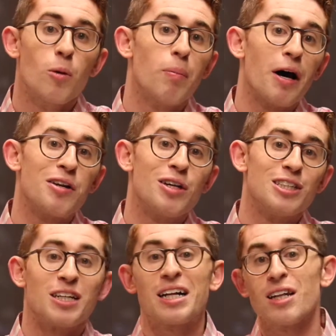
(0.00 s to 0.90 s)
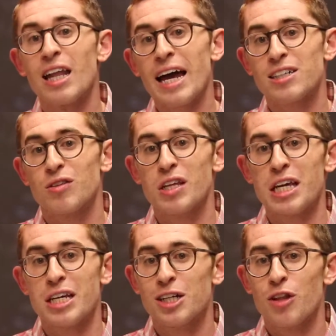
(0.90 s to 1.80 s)
but neglect
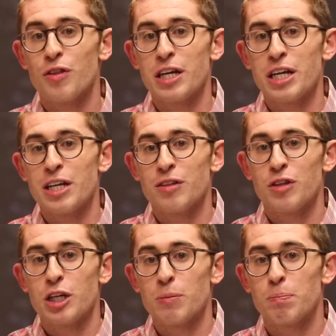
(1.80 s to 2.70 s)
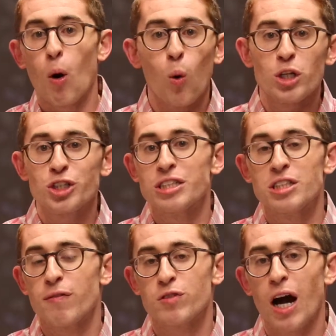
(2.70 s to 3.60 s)
the
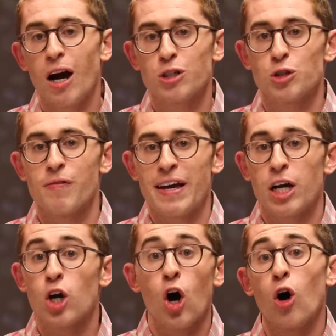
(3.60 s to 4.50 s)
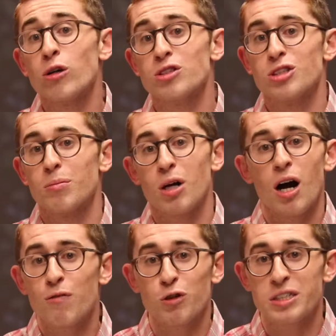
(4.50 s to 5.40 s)
portions of doctrine that can cause some
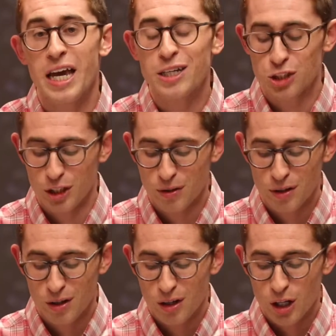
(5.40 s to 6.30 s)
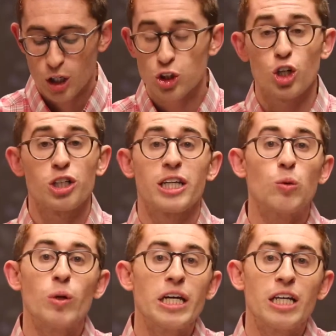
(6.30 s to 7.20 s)
confrontation.
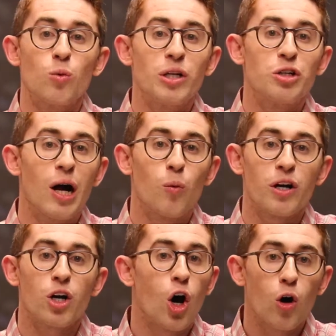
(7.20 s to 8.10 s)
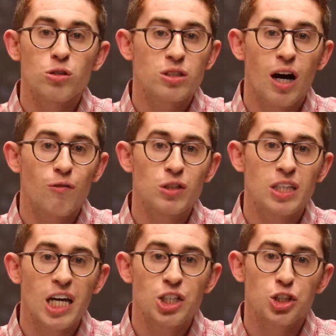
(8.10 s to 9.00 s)
Certainly, we do not want to cause
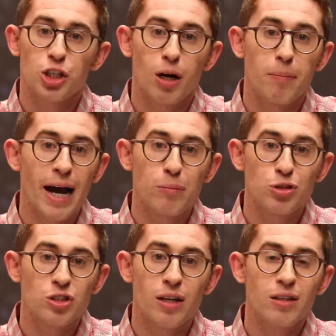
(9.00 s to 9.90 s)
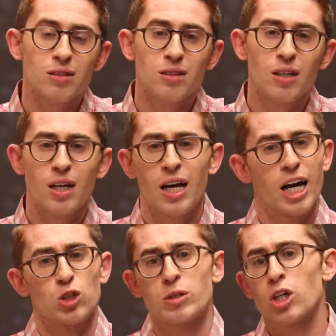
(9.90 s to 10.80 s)
confrontation in our Bible studies.
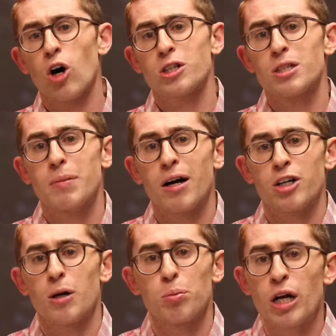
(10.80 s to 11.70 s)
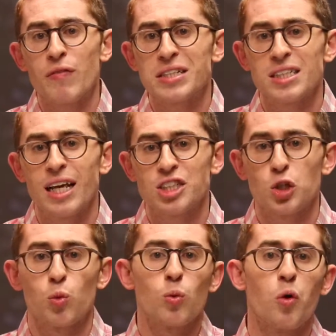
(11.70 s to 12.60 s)
As we talked about in our previous
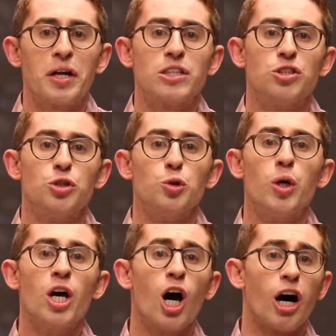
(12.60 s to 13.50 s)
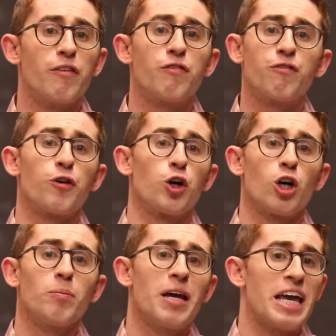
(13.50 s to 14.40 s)
lesson, we're wanting to
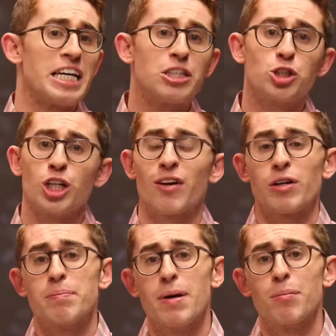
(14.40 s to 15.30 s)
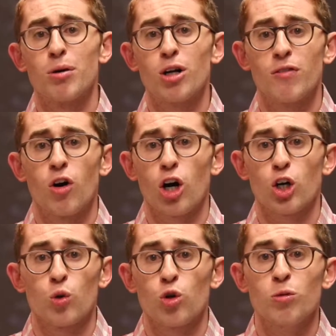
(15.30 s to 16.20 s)
affirm each and every member of our
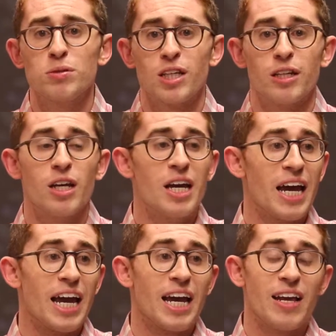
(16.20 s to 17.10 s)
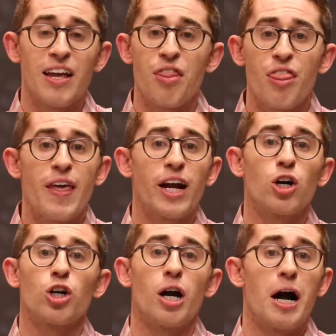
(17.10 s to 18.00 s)
groups and
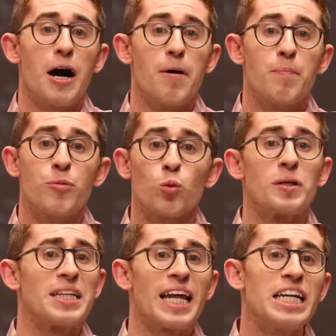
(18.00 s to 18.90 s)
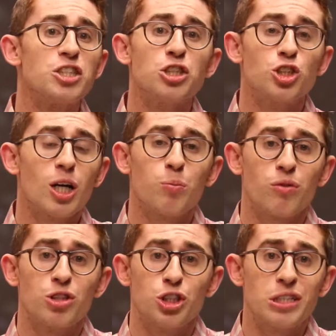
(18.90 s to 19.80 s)
their relationship
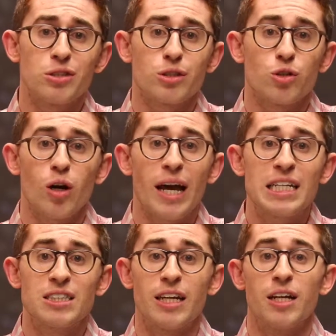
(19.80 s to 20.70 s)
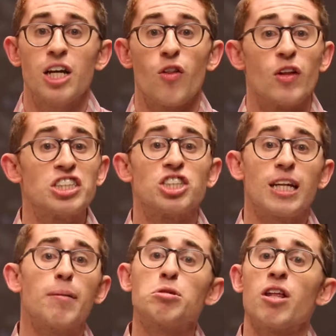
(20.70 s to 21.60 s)
with Jesus Christ and the
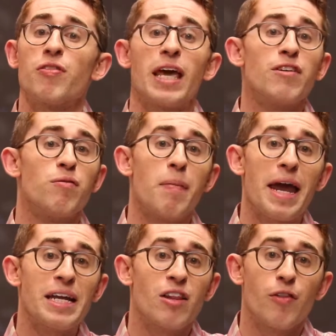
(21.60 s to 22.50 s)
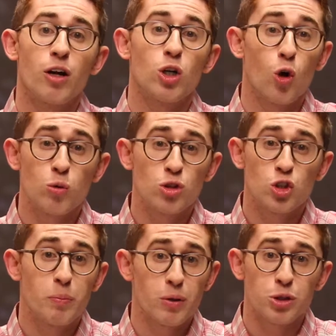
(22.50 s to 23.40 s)
steps that they've made in their own
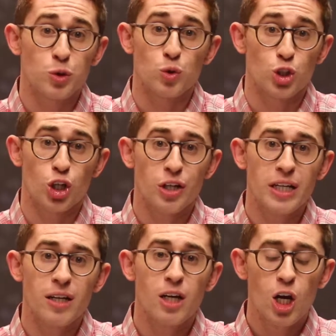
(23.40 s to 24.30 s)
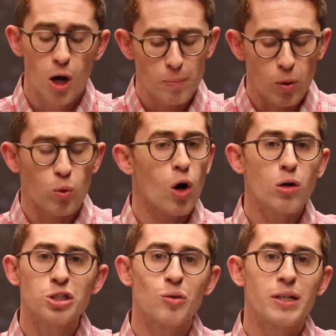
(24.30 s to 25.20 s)
spiritual journey. But we're
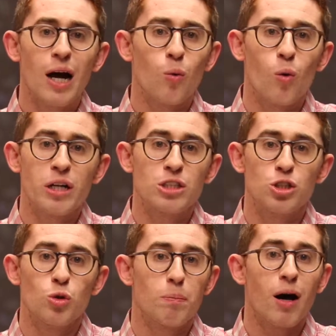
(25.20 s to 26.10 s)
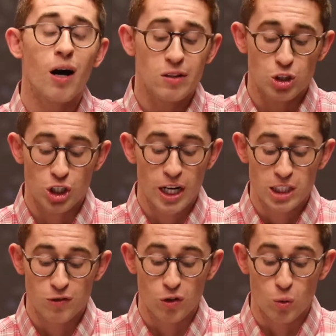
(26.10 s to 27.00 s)
also not wanting to
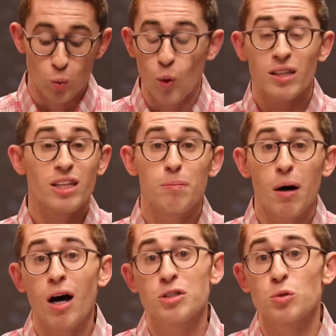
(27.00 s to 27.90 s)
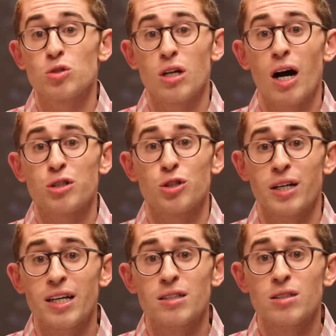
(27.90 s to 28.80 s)
apologize for what the apostles'
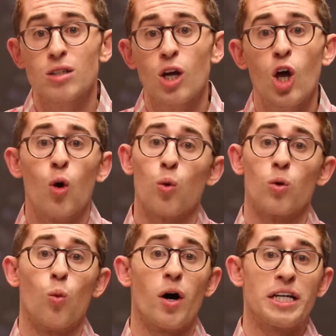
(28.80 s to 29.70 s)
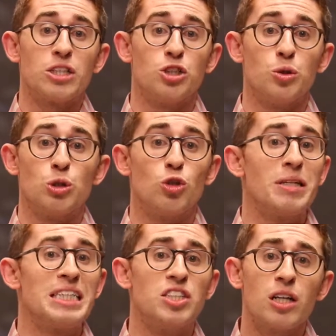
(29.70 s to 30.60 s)
doctrine is. We're wanting to
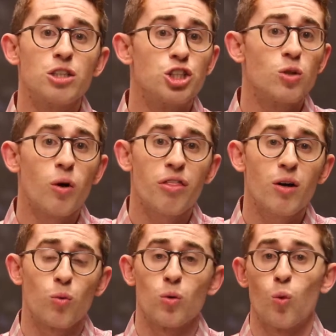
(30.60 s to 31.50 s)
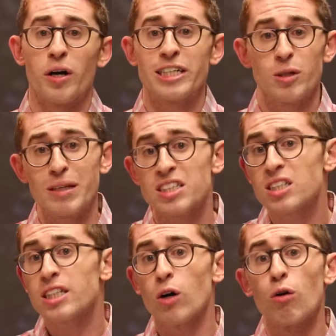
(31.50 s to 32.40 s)
be diligent with it. We're wanting to be
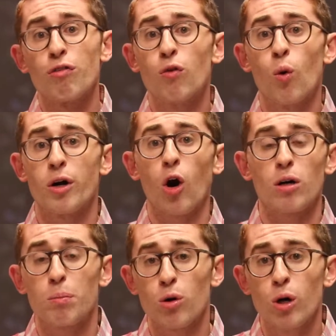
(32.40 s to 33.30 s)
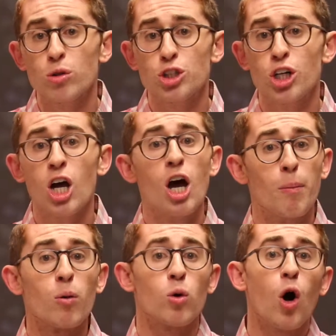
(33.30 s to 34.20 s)
skillful in our approach.
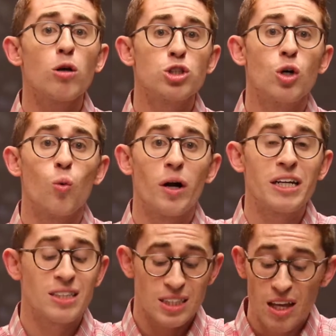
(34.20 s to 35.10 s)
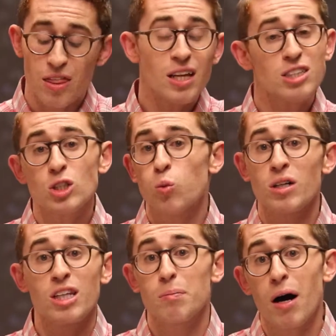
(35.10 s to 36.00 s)
But we're also wanting to say, this is
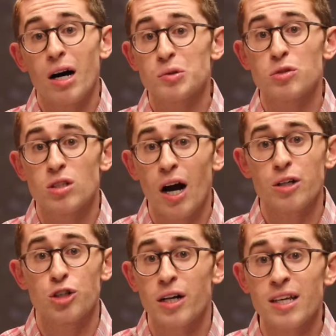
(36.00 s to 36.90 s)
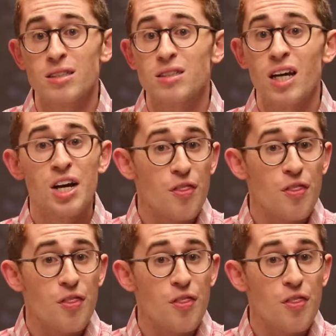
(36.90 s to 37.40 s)
what the apostles' doctrine is.